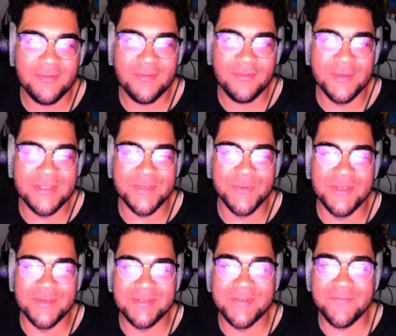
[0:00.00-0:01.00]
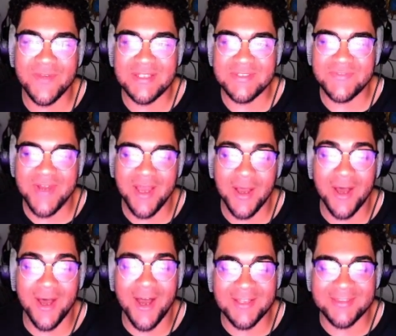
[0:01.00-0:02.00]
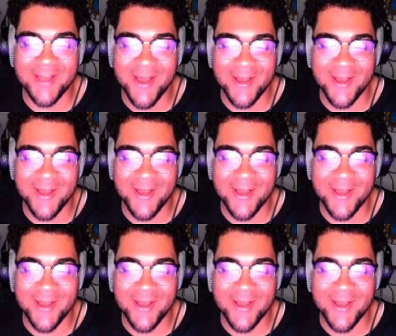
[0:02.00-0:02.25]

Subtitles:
Which one? You want some french fry? A hot dog